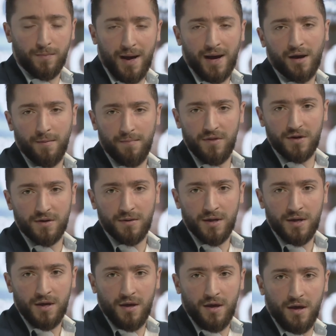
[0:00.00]
to back up their
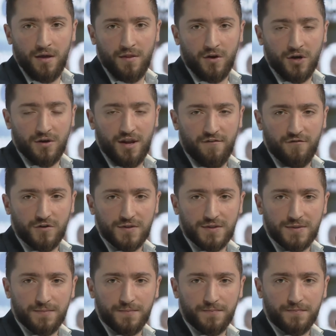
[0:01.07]

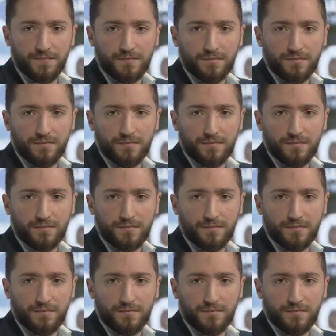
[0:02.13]
endeavors.